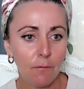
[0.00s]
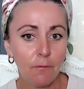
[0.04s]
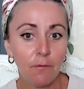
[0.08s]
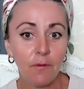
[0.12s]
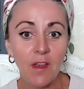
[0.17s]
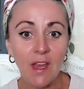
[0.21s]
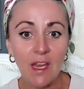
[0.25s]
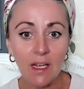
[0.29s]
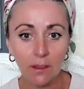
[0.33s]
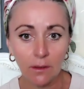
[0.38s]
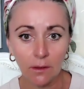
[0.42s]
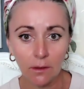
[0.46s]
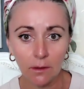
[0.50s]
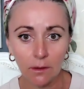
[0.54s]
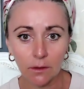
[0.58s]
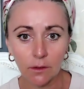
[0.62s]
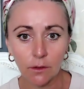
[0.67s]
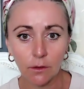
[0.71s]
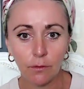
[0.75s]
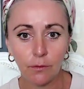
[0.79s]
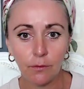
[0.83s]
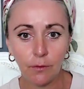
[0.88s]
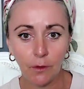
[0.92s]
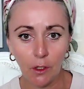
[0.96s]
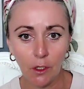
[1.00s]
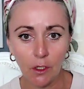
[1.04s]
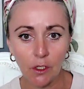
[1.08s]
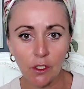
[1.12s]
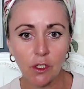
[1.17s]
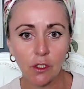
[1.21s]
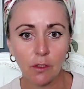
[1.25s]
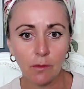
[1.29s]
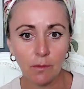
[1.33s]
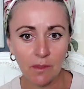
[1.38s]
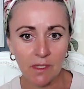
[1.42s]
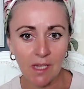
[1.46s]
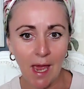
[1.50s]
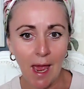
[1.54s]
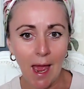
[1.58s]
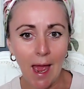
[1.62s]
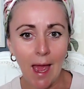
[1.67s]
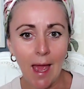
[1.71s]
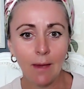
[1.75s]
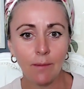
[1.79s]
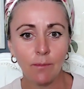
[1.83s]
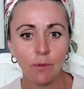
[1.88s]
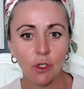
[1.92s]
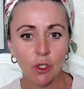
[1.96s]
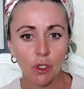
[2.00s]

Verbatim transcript: field for some time,